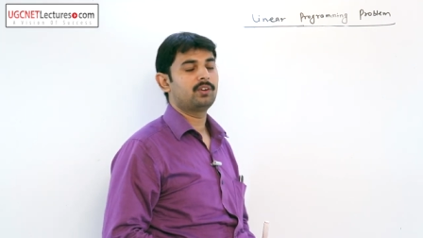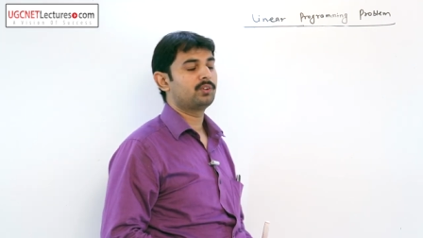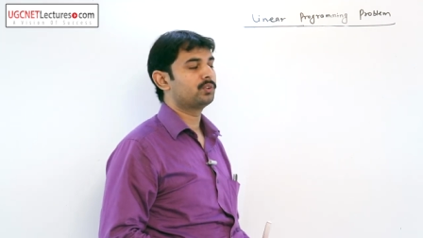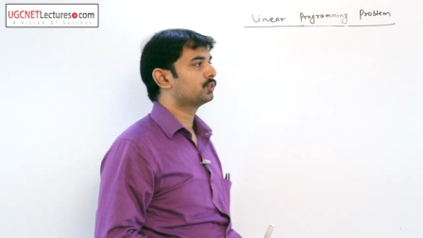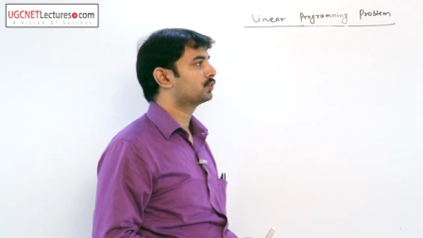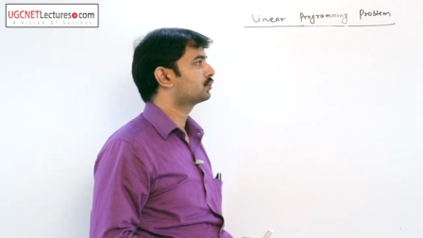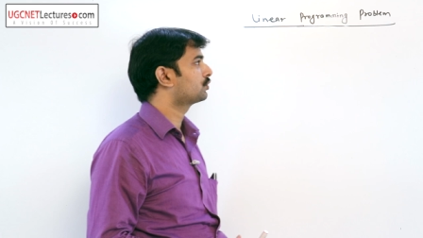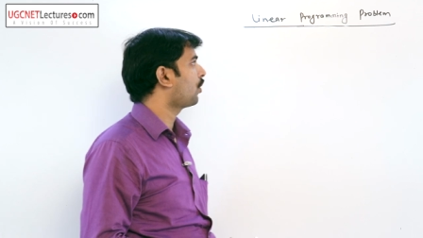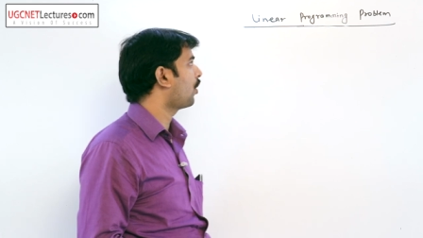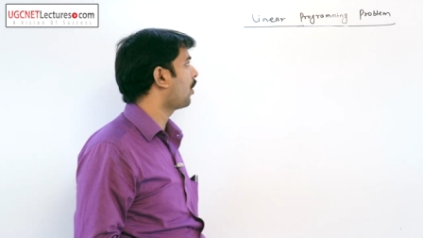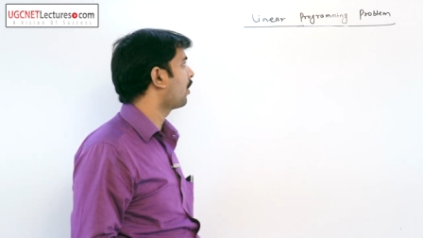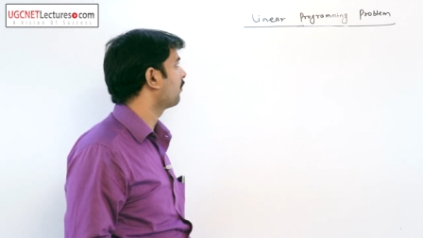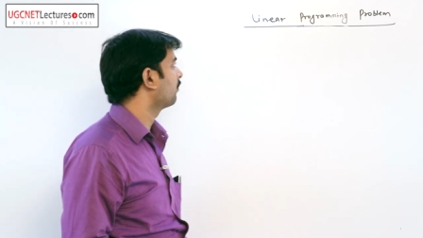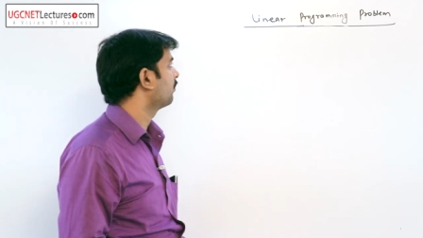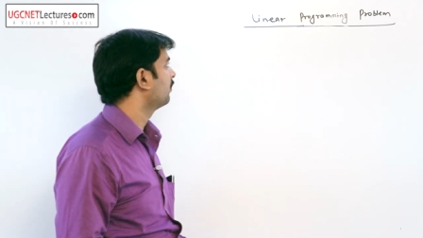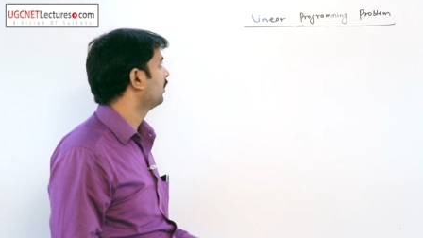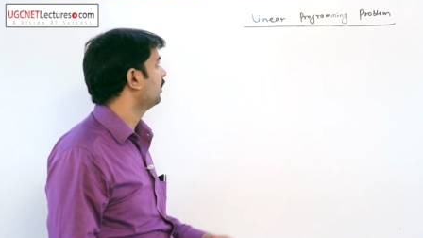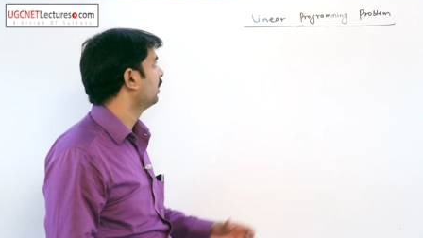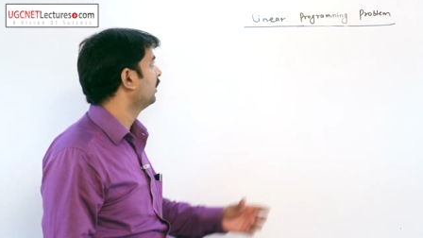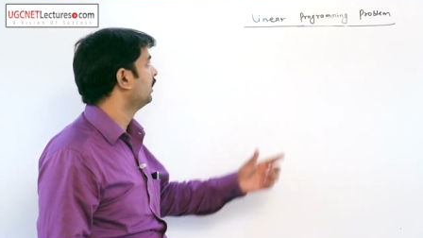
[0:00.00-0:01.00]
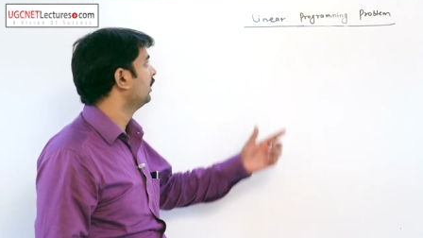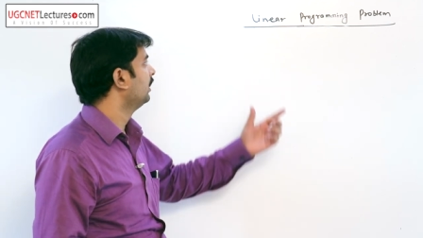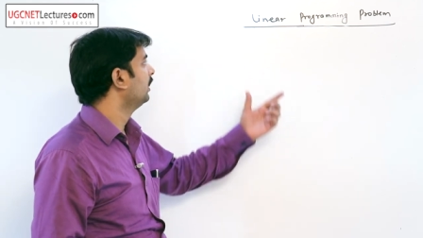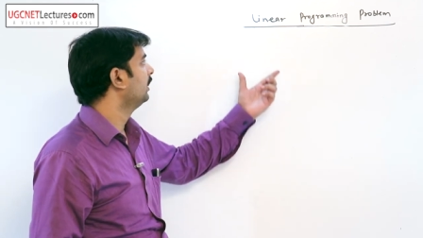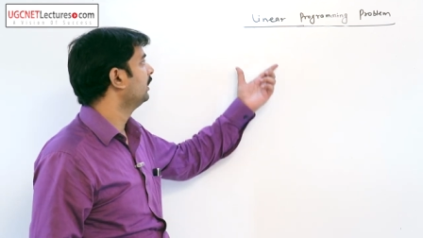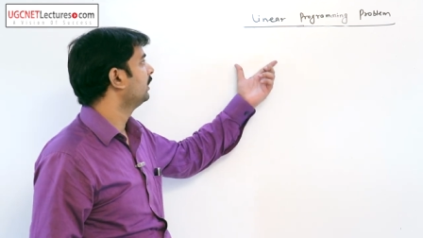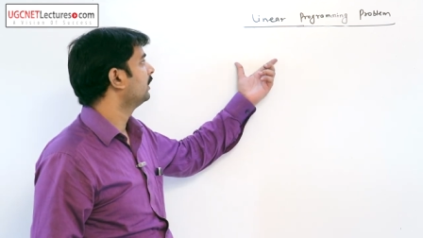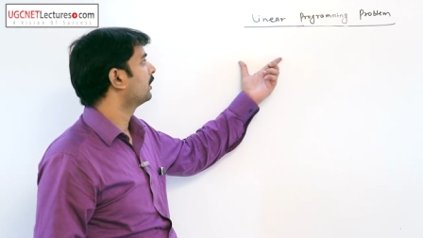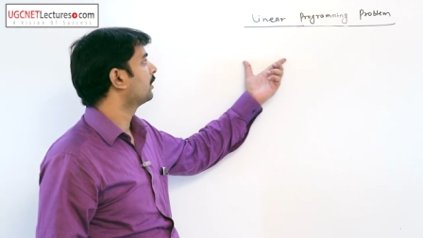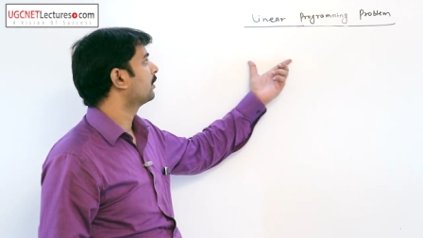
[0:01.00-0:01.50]
to solve
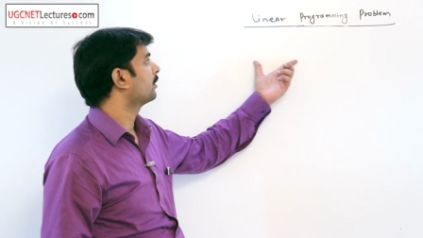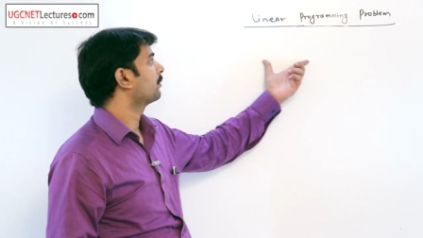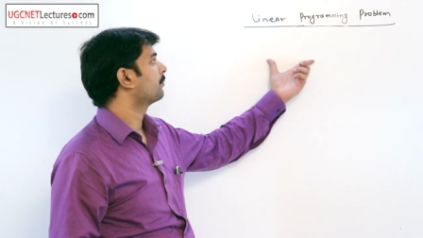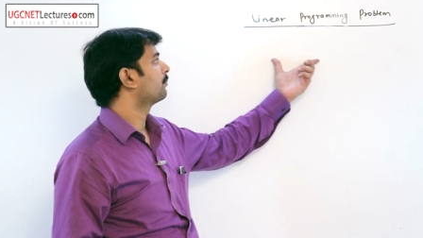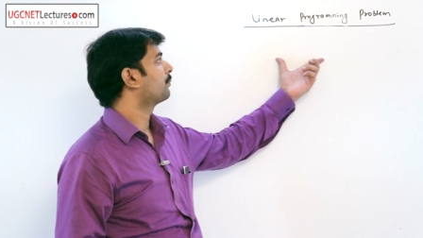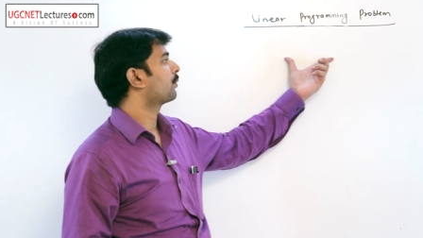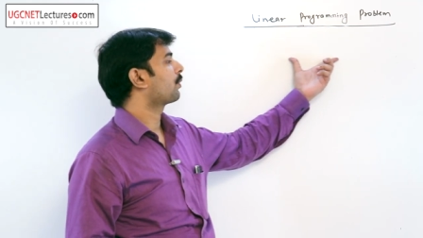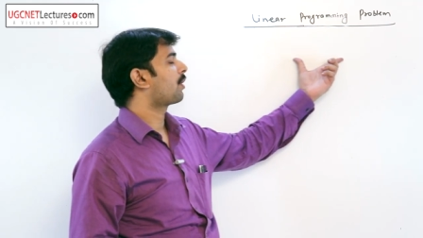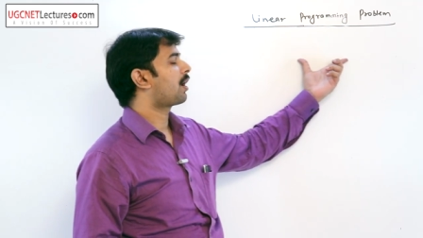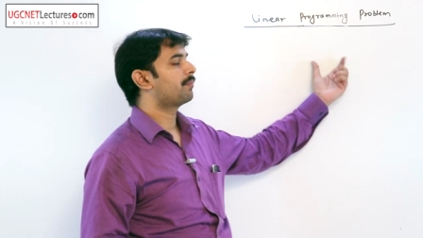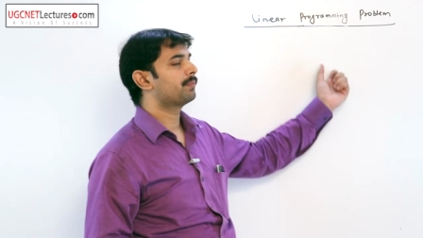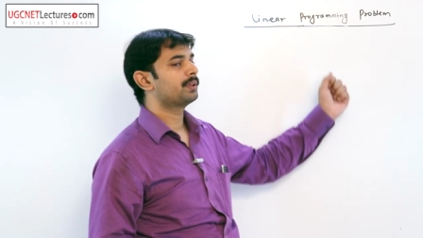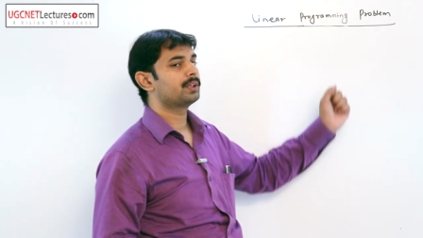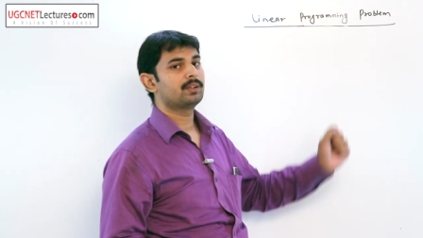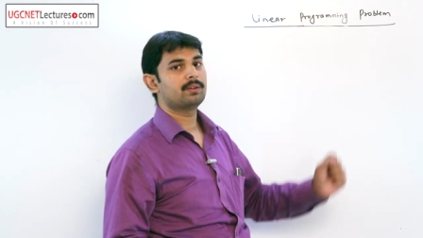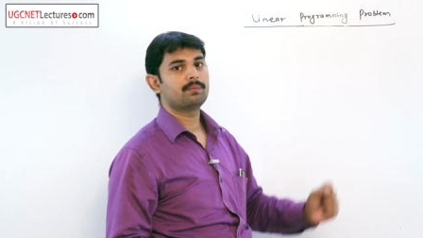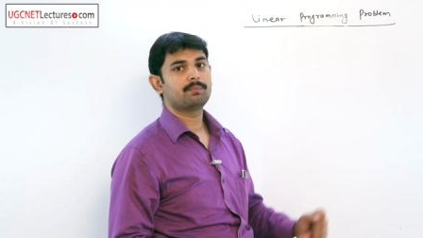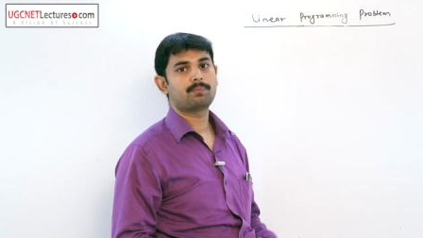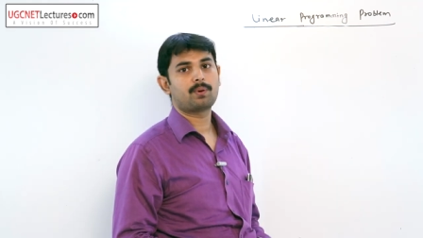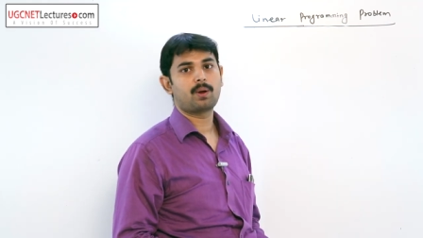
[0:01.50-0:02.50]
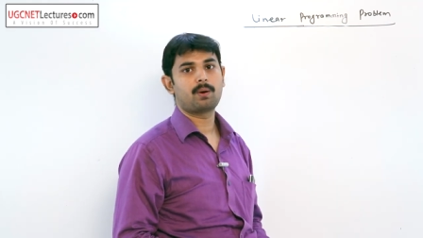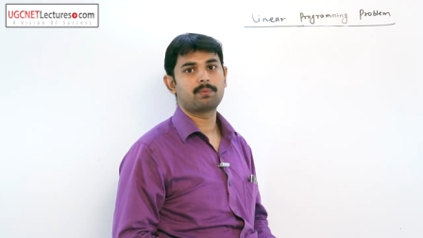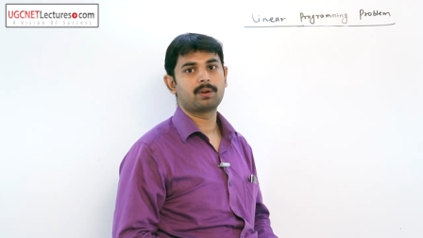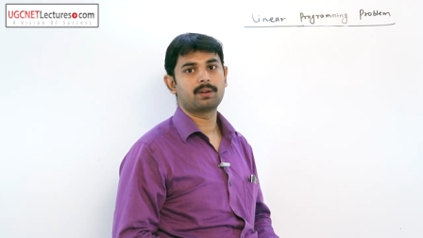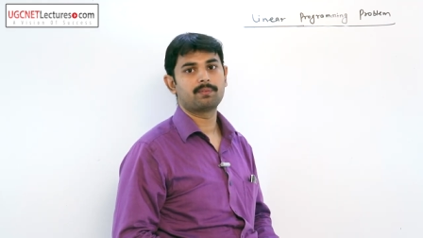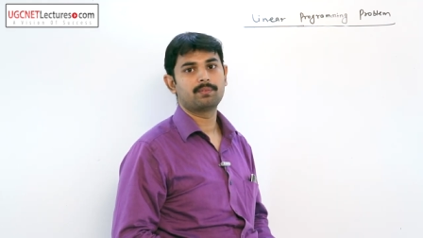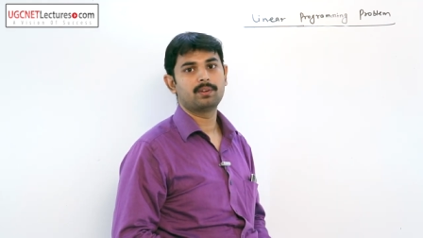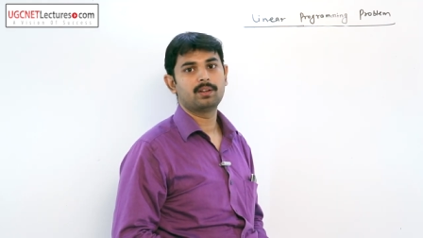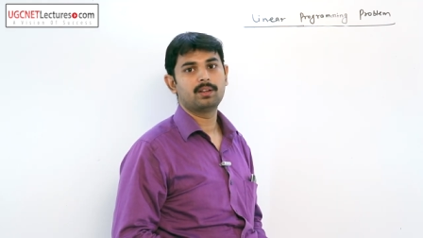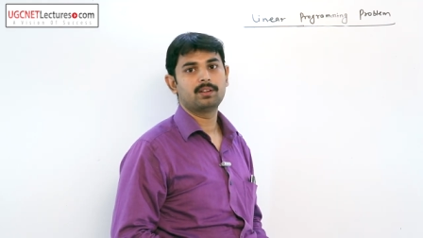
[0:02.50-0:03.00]
linear programming problem.